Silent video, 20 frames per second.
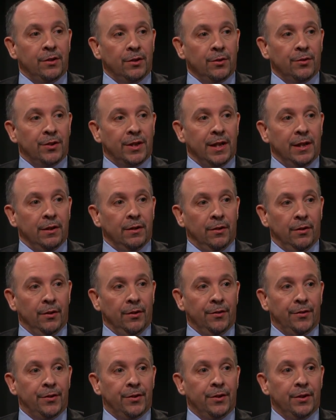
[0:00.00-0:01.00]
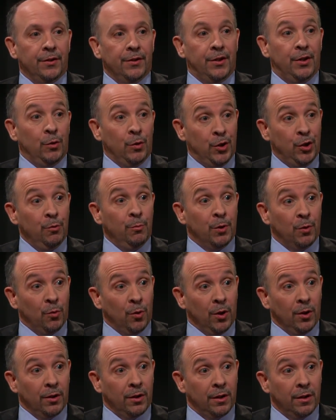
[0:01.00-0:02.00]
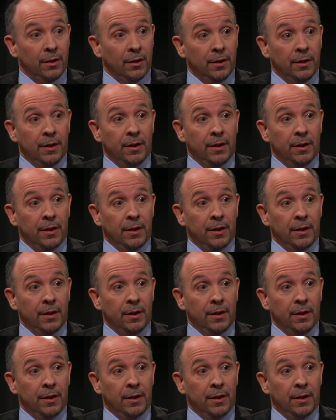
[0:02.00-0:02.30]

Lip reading: your skills to do human work